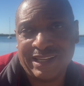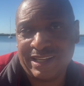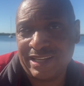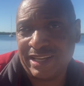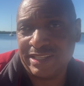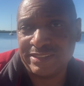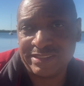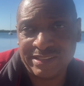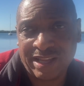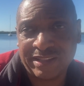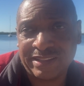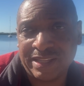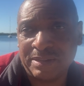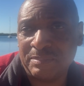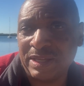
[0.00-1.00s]
is
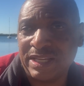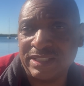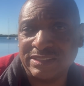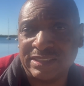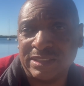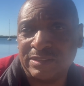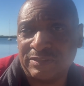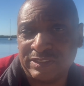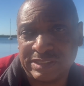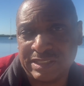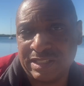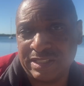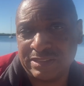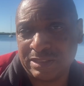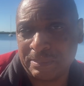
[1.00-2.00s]
nothing because these
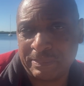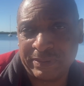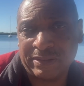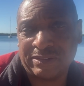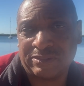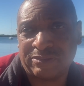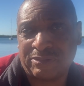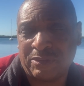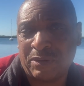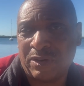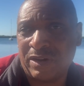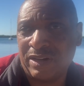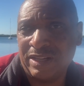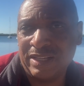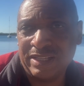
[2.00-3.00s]
facilities are built
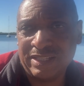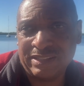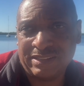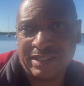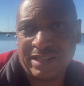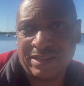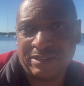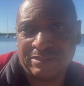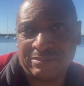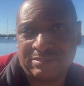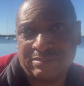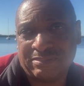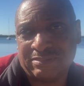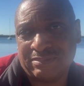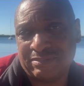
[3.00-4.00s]
for, you know,
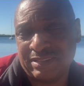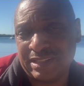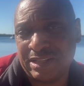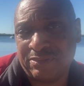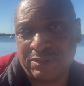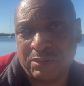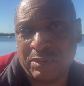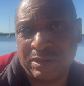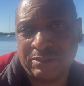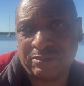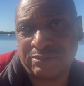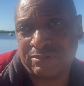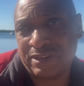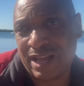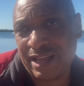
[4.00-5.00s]
if you will,
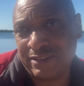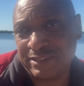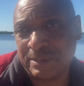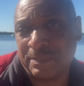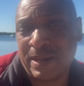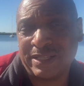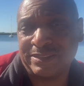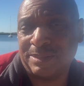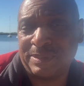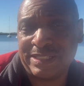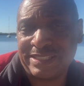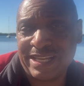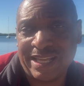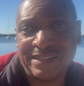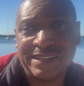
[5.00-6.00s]
5,000 to possibly
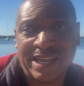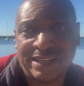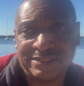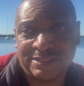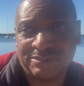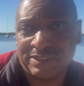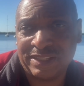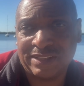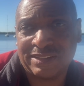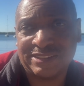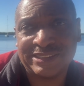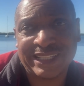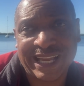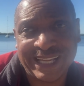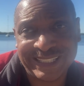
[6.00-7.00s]
10,000
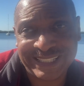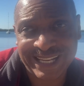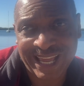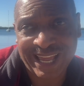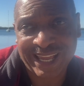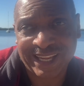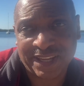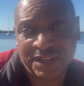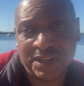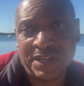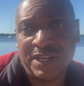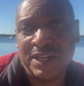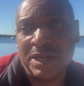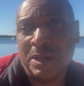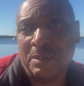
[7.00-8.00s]
vehicles a day.
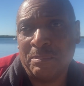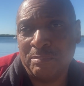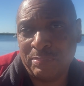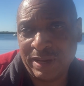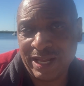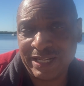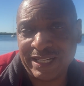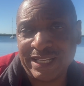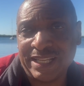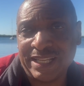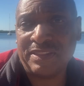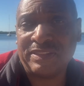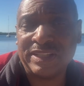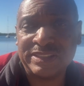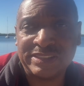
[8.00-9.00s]
But
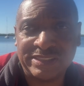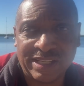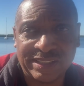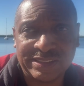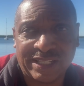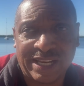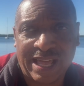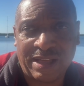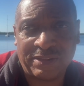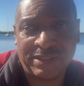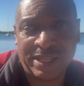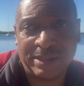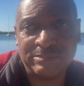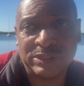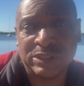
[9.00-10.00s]
this does allow
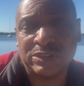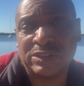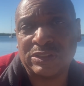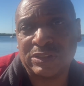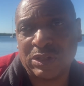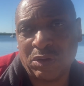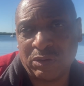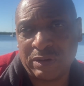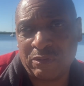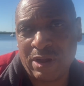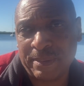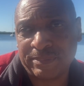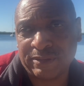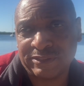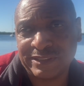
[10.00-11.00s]
them to slowly
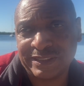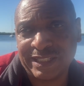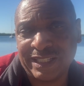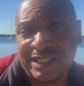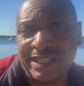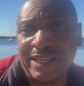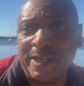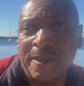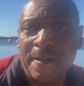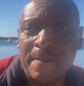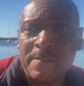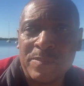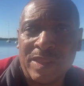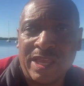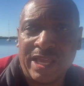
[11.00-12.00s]
ramp the facility.
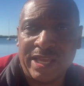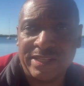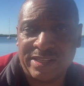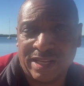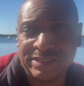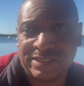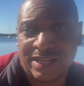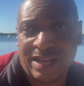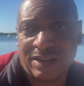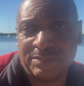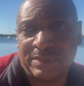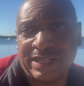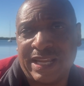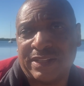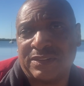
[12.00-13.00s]
It does allow
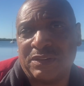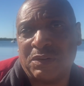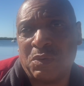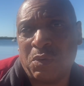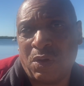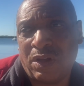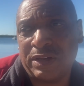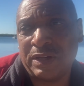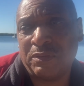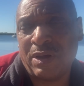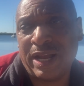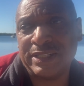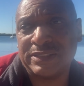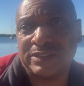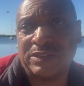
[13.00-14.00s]
them to get their quality
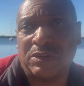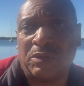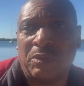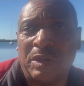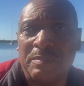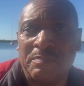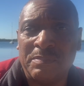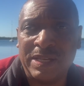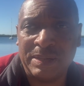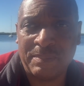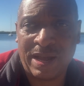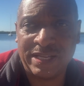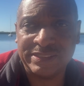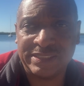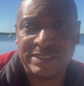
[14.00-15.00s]
right, so it
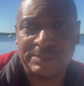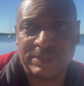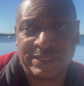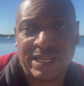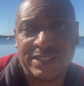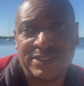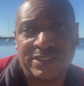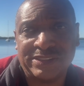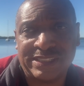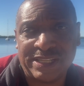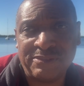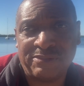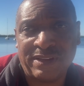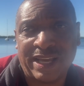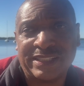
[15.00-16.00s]
minimizes potential
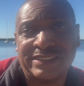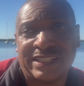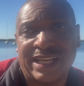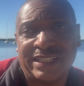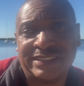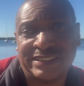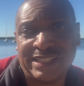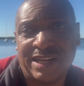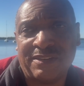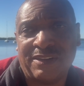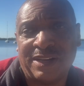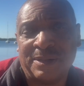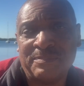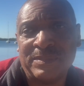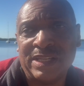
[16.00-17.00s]
defects,
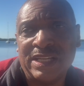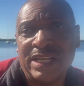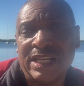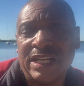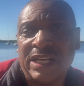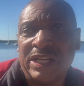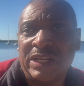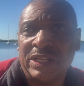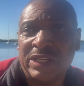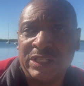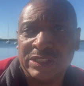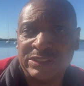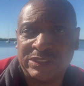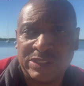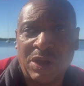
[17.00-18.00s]
etc.
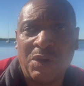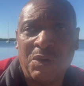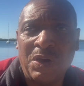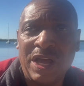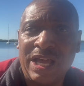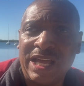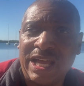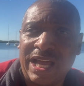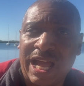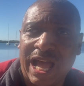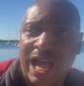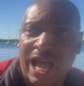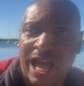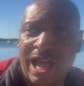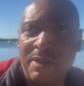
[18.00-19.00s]
So
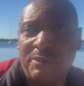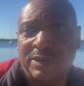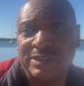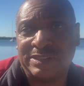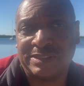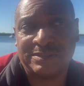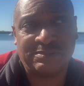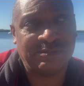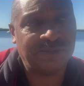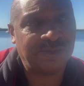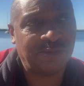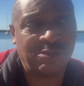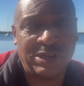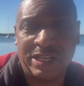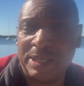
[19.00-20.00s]
I was
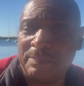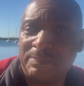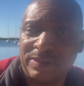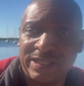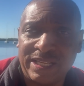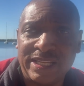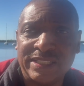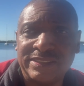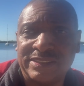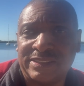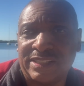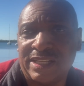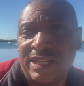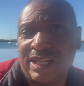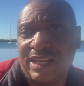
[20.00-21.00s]
really
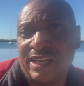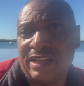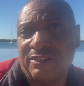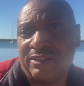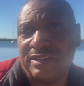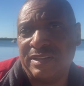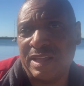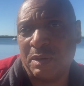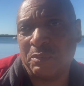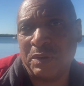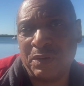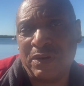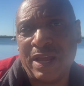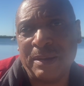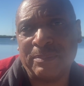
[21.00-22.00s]
pleased that
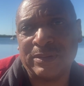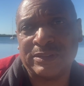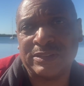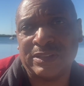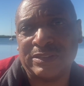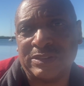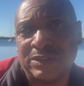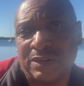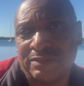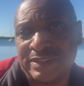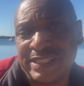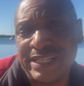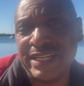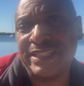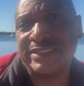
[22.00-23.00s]
we were able to sort
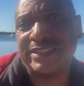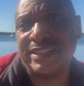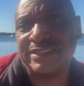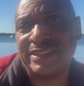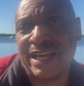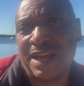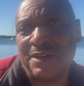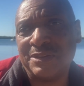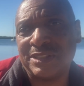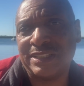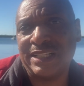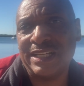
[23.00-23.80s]
of tease this out.